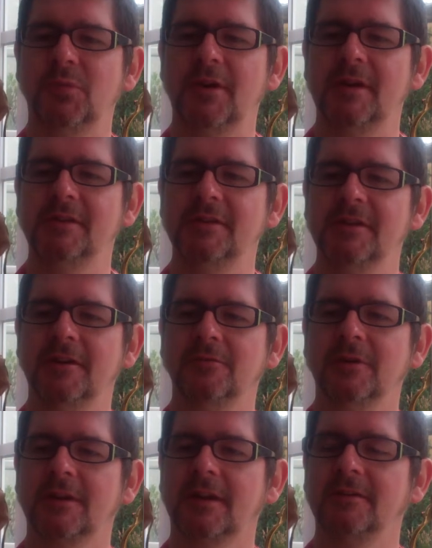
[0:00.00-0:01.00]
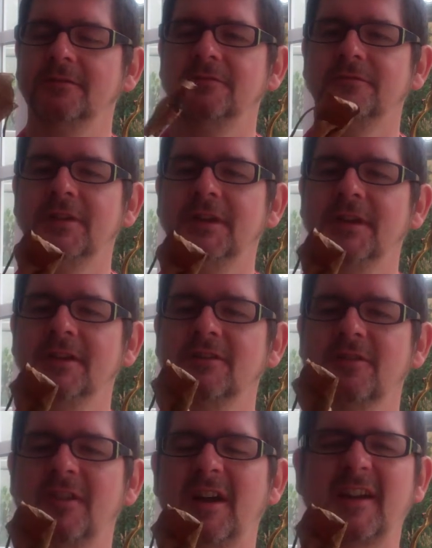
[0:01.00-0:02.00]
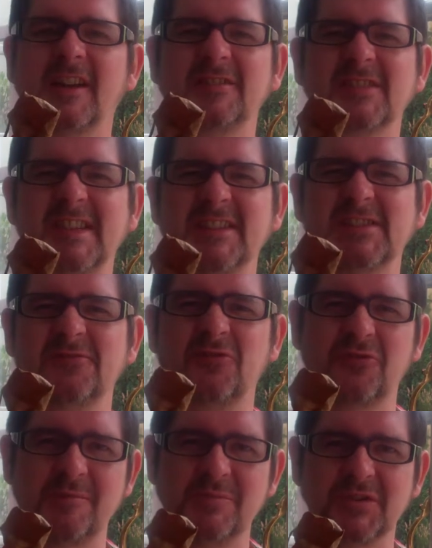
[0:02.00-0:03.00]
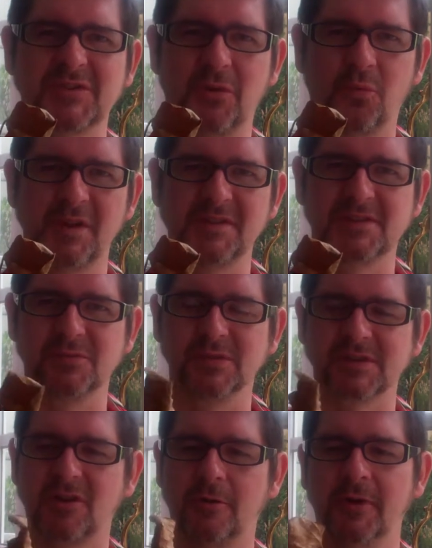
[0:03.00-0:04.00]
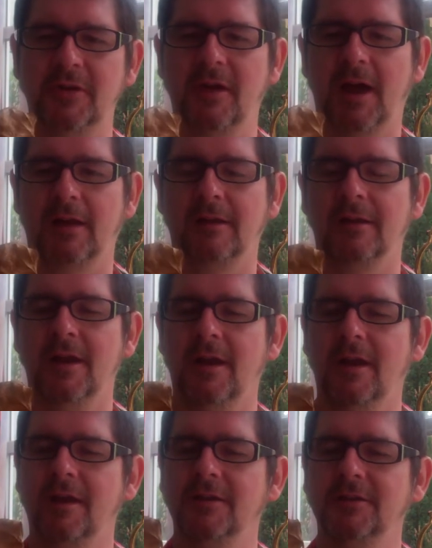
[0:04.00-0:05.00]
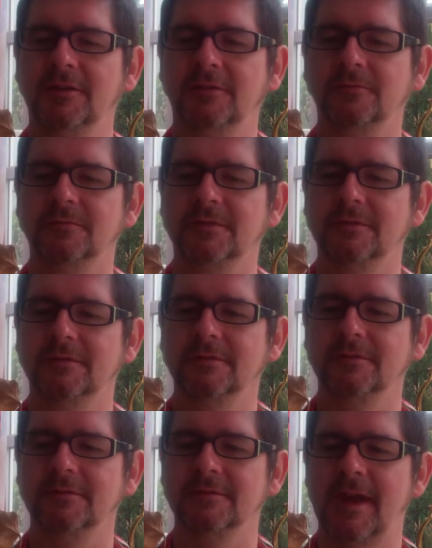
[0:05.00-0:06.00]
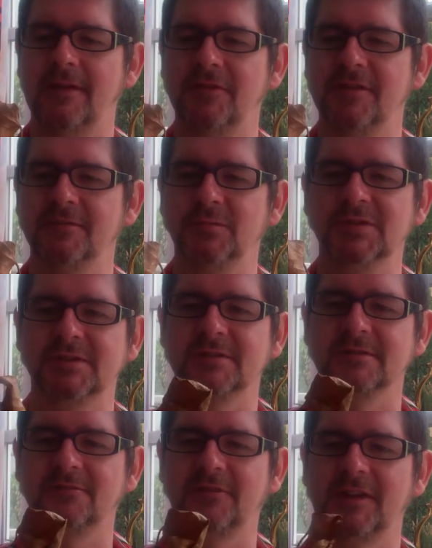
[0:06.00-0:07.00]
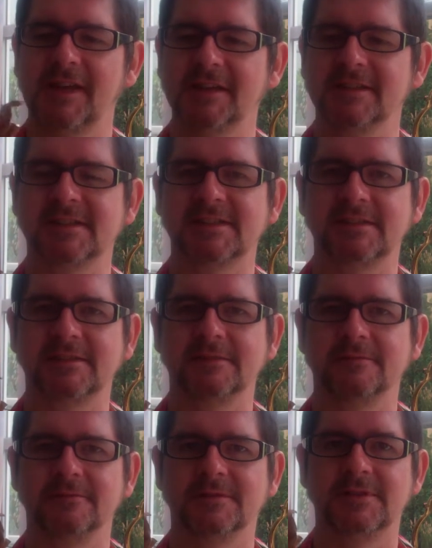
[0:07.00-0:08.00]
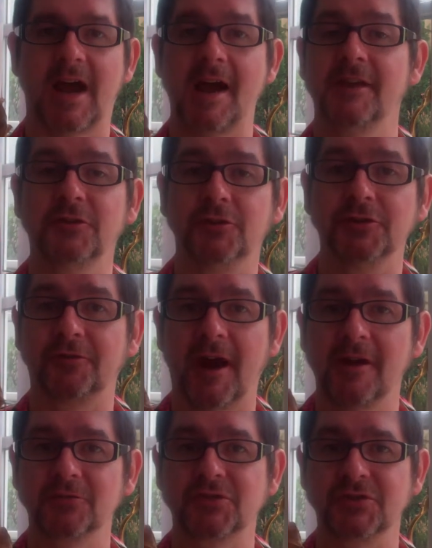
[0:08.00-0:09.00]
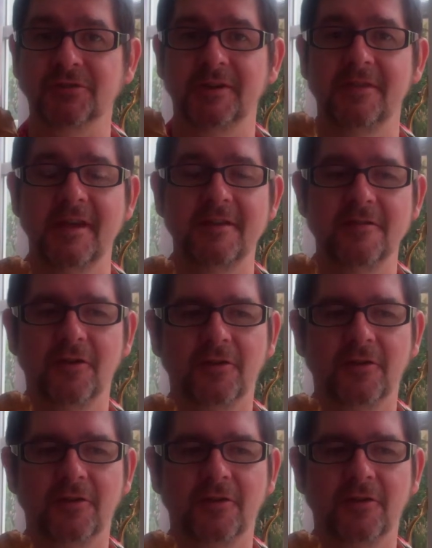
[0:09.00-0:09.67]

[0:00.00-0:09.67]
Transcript: where, you know, I kind of got that kind of sense of grimness that winter was coming, and, you know, everything felt like it's dying all around you, and then